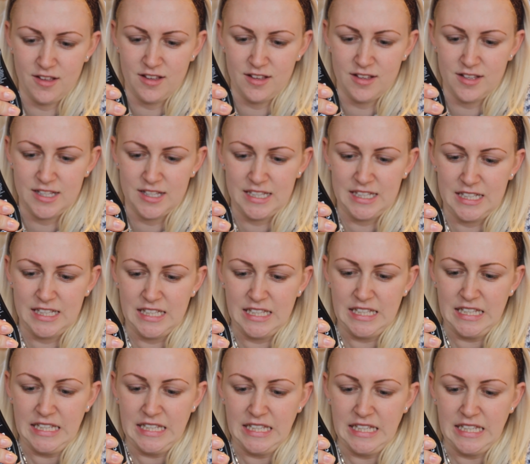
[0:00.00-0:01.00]

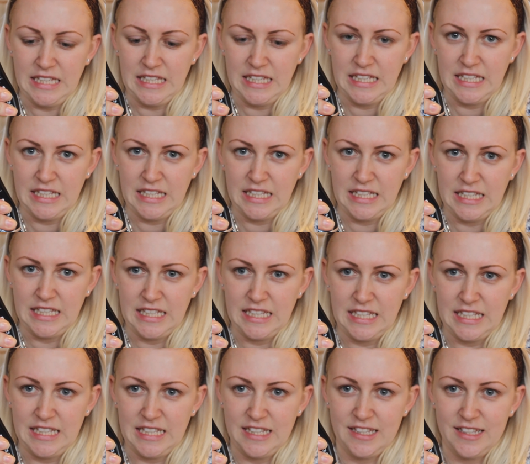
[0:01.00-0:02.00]

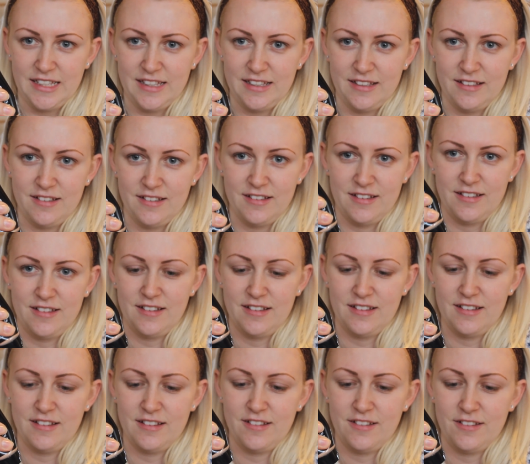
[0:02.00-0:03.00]

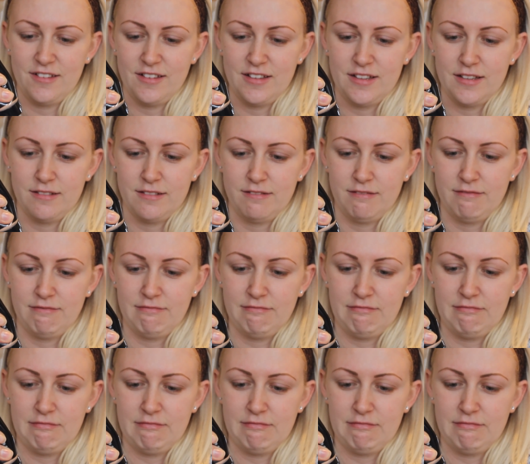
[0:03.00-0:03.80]
[no speech]